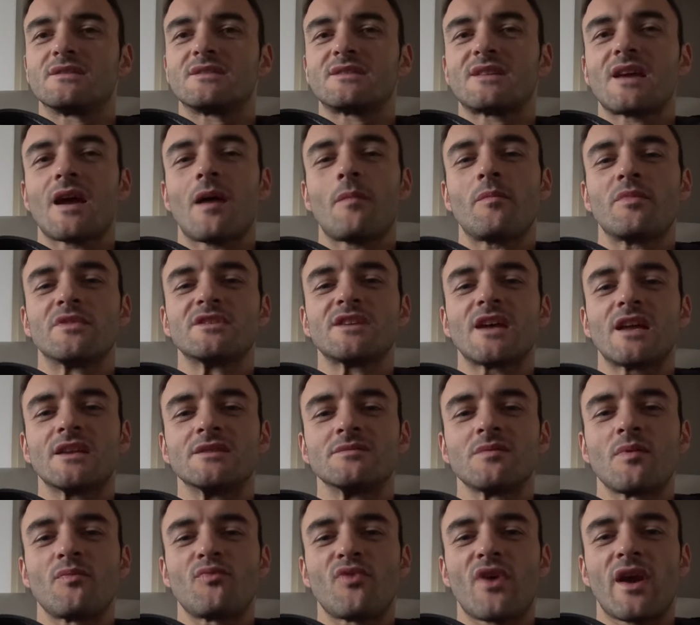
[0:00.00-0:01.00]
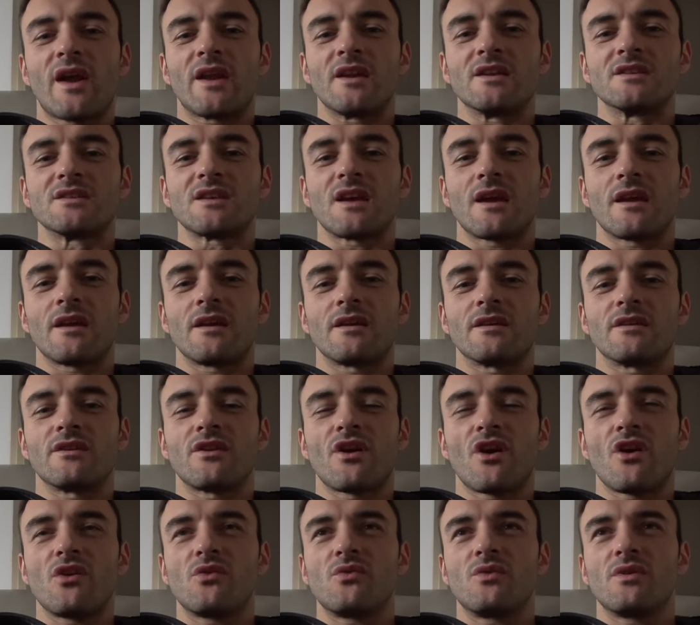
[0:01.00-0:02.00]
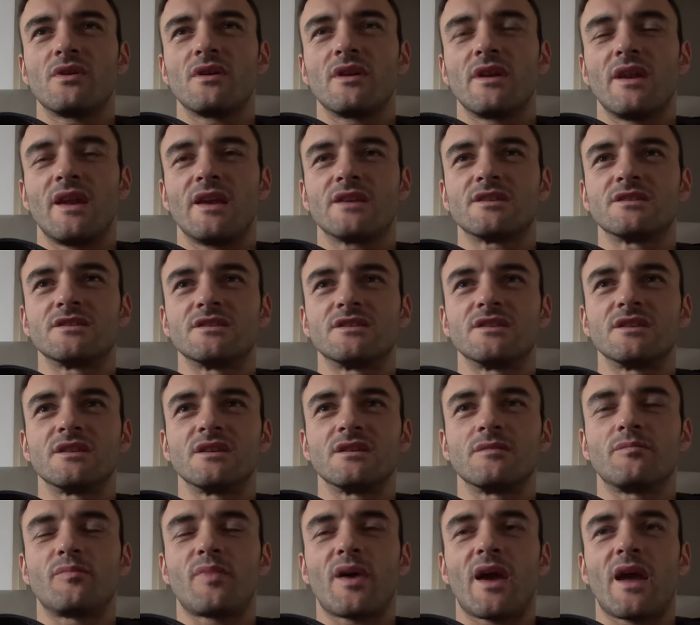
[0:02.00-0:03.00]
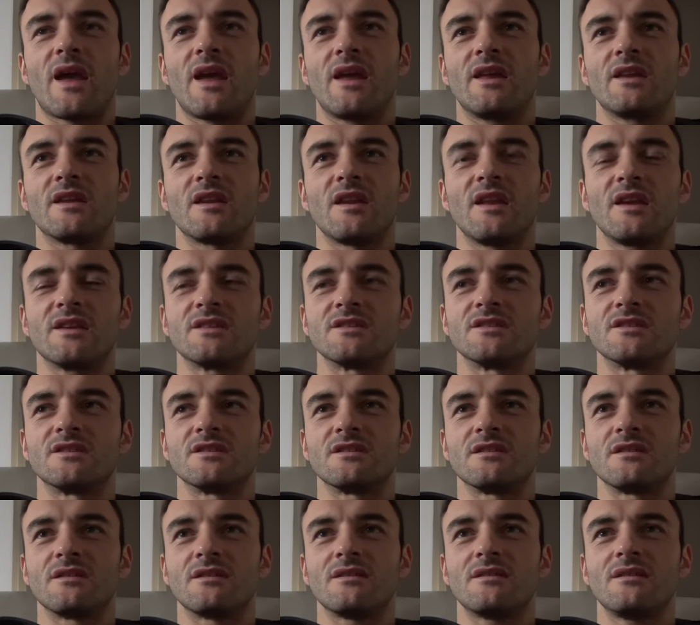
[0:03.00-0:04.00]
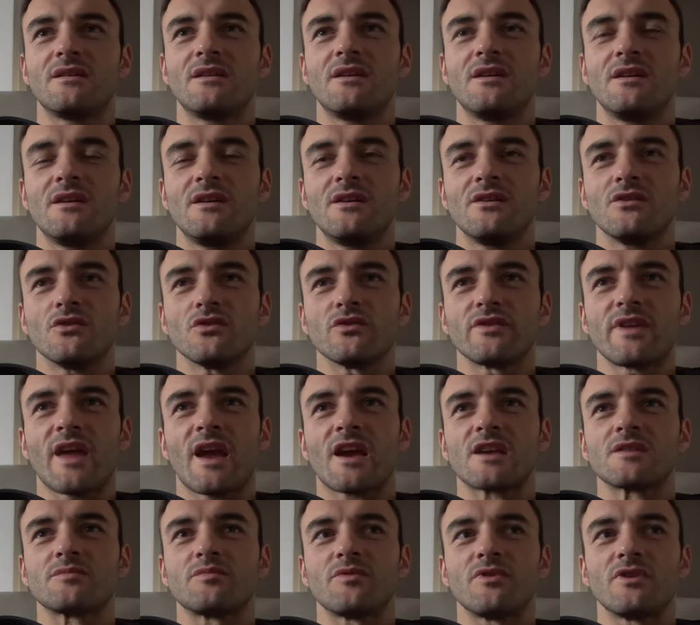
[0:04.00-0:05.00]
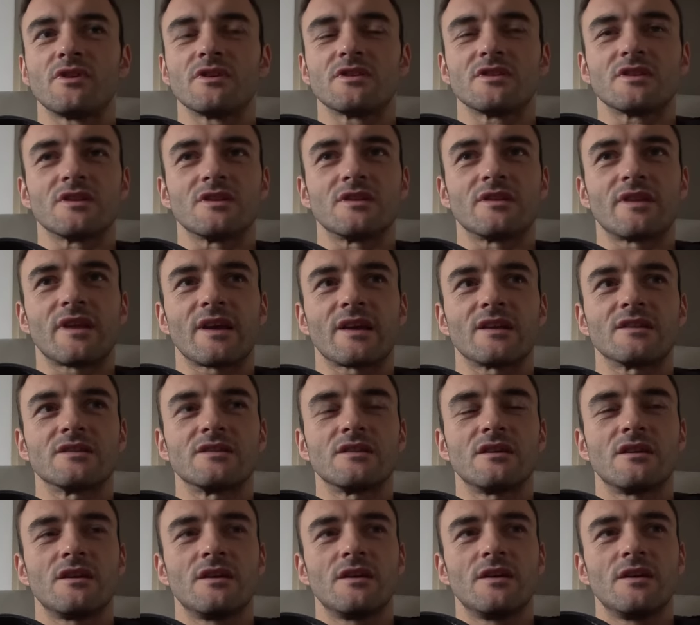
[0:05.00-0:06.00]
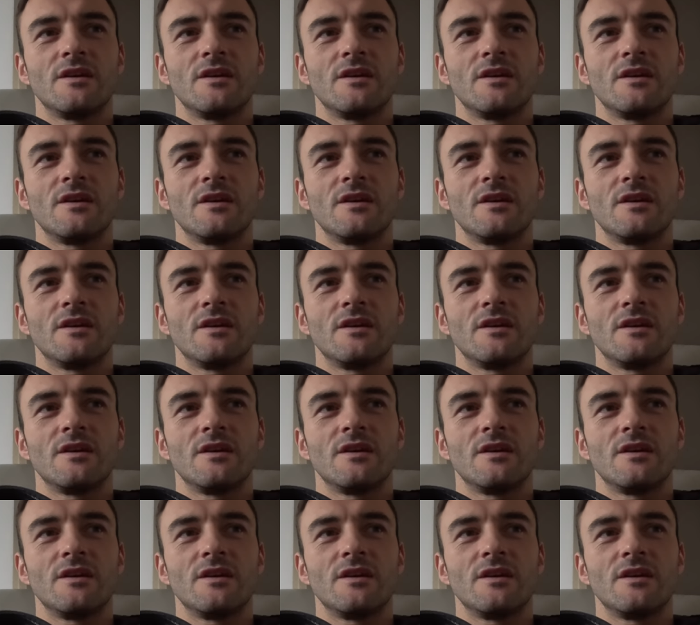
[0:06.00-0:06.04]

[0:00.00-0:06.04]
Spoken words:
10% of my brain saying no. Listen to your pain and listen to all the experts and things.